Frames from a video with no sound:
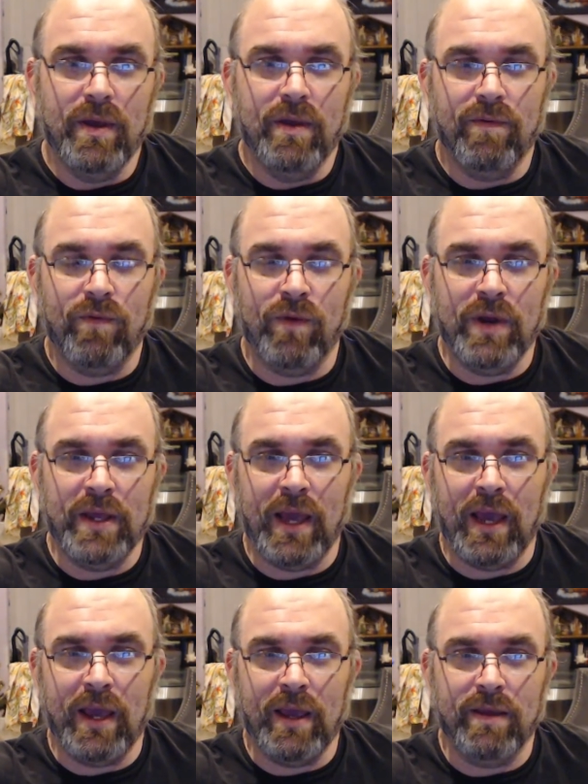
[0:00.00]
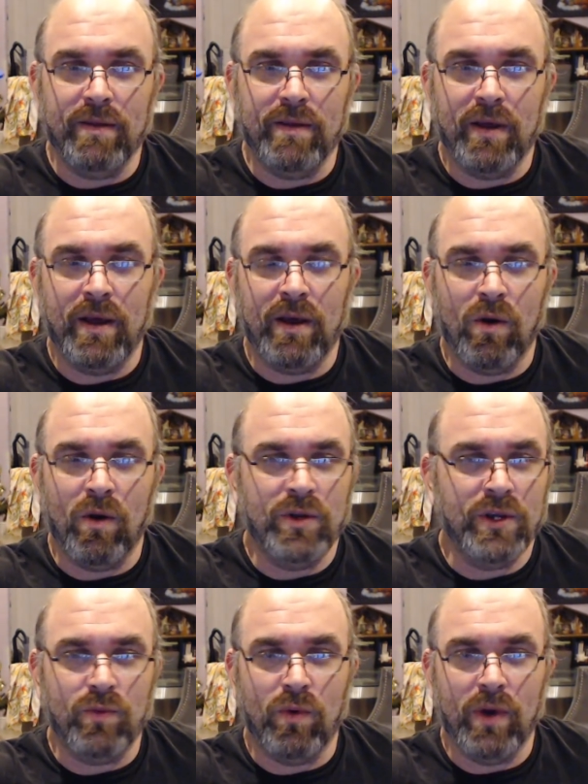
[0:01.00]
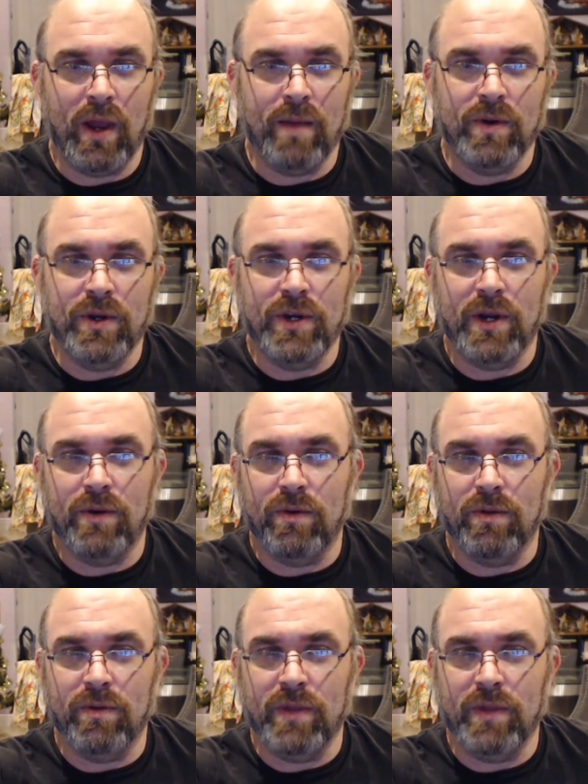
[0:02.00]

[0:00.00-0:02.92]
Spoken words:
40K or just Warhammer in general,